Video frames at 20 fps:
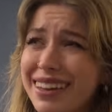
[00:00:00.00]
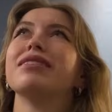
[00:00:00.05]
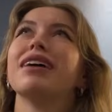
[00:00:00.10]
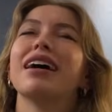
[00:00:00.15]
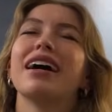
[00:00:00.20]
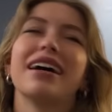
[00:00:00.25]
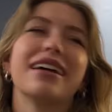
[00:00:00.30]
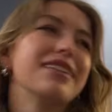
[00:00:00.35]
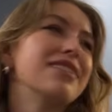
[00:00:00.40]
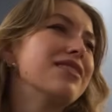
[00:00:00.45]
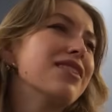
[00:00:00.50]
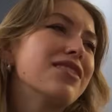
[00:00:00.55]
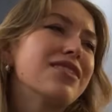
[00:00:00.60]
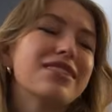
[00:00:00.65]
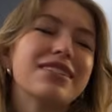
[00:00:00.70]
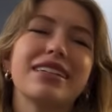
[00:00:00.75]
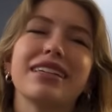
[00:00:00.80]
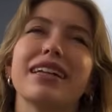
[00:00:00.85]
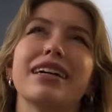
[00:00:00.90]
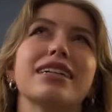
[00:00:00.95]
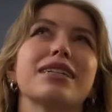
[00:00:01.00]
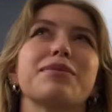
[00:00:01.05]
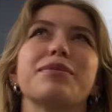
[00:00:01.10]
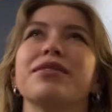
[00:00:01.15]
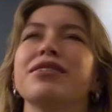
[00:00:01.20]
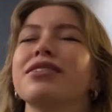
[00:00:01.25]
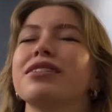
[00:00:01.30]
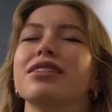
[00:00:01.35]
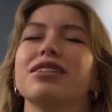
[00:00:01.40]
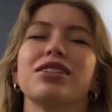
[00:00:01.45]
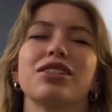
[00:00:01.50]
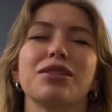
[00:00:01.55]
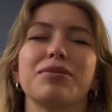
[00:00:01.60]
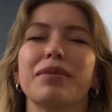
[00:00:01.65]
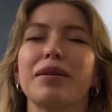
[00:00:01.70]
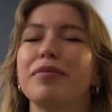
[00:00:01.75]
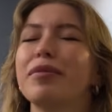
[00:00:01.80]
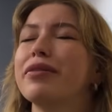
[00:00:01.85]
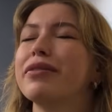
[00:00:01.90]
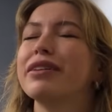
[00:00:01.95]
And honestly, that experience has just made
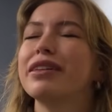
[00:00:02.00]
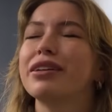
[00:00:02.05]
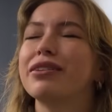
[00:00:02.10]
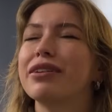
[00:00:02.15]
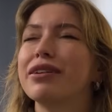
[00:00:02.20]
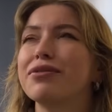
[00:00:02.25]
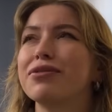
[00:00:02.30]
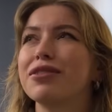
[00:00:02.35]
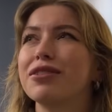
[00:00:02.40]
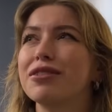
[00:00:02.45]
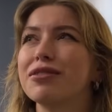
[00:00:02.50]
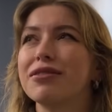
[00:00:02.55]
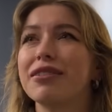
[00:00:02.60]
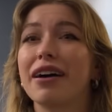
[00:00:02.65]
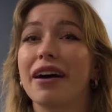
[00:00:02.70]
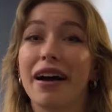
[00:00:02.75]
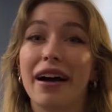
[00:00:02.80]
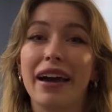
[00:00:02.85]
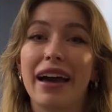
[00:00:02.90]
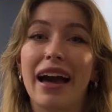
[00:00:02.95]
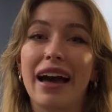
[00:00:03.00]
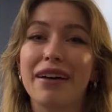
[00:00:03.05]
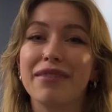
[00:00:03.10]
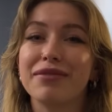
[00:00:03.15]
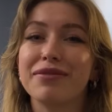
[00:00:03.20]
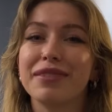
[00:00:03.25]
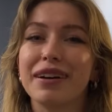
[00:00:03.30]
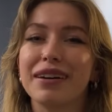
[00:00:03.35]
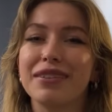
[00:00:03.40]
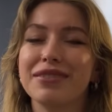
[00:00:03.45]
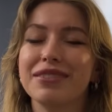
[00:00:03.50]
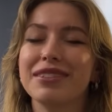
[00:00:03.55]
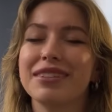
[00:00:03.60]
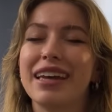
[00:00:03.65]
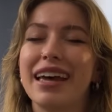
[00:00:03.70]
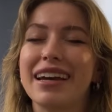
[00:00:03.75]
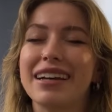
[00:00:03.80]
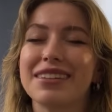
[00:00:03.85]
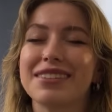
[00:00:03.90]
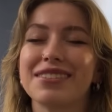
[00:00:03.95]
me really grateful that I have found
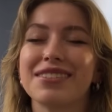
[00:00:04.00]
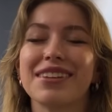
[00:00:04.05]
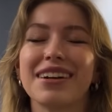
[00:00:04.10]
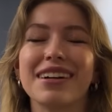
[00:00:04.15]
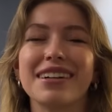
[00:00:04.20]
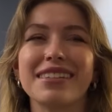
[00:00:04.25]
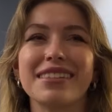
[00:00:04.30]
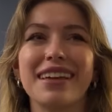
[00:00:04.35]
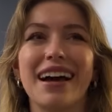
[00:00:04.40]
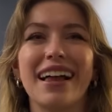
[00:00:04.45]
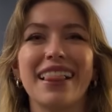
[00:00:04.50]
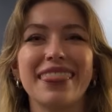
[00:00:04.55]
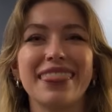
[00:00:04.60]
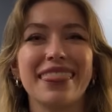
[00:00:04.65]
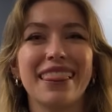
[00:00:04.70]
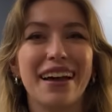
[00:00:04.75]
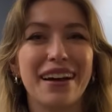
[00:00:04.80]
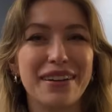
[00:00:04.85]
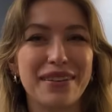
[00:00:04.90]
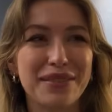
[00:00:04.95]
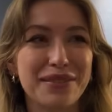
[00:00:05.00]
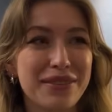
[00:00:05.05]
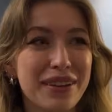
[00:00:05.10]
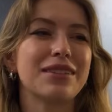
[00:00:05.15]
exercise that I love.